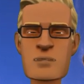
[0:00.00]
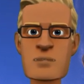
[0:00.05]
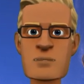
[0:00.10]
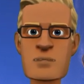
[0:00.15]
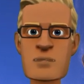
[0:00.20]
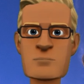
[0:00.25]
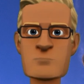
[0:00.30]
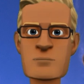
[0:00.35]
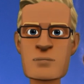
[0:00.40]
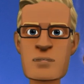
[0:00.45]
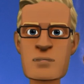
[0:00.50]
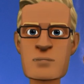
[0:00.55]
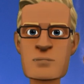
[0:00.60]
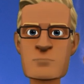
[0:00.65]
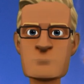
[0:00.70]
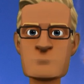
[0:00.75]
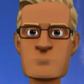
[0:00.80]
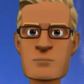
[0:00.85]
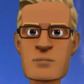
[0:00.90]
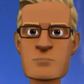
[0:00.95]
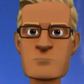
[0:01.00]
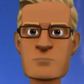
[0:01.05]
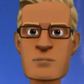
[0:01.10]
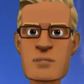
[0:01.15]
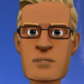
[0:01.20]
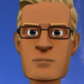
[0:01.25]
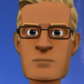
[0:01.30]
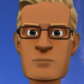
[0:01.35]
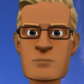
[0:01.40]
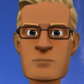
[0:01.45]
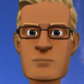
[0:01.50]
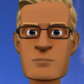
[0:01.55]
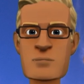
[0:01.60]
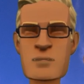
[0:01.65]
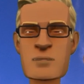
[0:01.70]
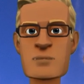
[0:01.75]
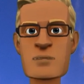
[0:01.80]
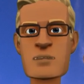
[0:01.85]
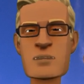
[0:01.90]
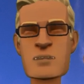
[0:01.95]
Yes, those who
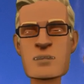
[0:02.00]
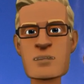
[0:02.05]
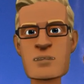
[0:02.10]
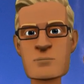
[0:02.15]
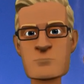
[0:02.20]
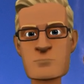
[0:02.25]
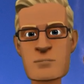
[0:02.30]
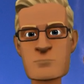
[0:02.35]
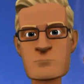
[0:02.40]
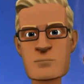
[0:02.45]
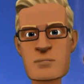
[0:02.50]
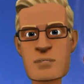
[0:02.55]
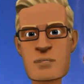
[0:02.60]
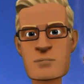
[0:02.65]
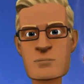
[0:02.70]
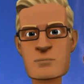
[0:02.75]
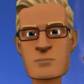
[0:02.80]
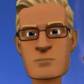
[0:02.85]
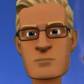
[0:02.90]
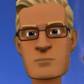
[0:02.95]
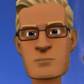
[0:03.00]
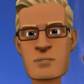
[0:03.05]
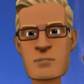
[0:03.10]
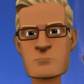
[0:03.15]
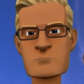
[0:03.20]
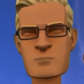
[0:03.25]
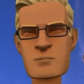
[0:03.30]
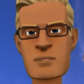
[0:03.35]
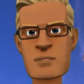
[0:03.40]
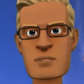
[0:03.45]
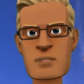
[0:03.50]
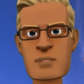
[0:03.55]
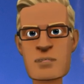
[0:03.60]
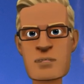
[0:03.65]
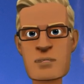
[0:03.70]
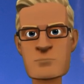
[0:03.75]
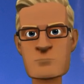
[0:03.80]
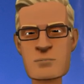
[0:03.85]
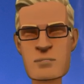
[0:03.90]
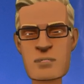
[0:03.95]
exercise faith in God and
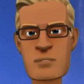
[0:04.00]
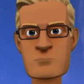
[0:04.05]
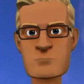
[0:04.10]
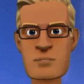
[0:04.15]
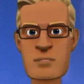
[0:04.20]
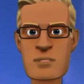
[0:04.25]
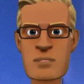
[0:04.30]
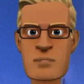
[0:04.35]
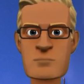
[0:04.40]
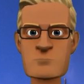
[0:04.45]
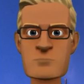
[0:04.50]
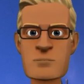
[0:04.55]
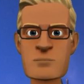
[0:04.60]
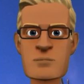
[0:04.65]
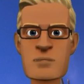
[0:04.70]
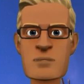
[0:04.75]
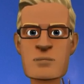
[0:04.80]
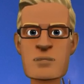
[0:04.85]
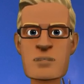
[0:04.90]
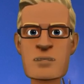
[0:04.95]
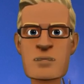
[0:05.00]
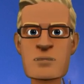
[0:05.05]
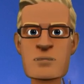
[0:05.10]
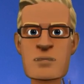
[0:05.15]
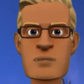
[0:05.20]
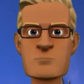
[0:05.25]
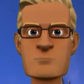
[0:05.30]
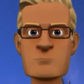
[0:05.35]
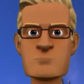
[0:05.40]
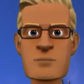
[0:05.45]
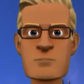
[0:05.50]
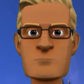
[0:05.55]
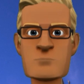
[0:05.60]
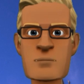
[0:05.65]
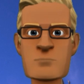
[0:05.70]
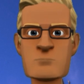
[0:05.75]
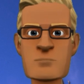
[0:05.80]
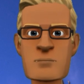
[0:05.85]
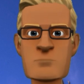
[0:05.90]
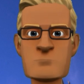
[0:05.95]
put their life in Jehovah's
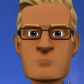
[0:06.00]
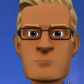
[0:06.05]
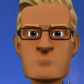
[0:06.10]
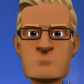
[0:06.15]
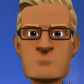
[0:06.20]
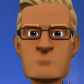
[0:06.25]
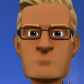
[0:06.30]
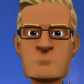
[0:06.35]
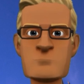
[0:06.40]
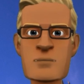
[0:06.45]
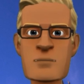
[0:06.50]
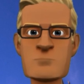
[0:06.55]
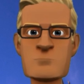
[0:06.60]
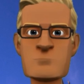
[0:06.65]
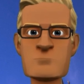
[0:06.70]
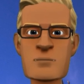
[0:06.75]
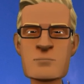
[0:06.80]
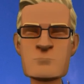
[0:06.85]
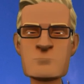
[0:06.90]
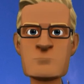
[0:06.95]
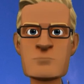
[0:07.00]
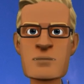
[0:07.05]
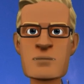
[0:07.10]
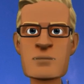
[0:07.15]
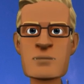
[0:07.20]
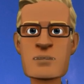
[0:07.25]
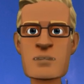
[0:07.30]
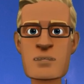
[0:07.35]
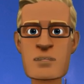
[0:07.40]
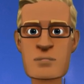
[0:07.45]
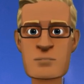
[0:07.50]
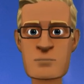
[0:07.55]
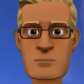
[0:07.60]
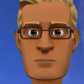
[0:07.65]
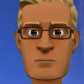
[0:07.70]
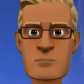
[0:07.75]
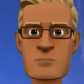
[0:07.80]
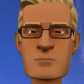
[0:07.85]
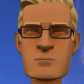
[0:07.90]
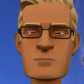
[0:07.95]
hands will be among those who receive a
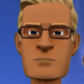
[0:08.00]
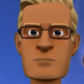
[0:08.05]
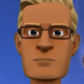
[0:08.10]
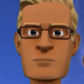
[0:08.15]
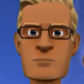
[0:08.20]
blessing.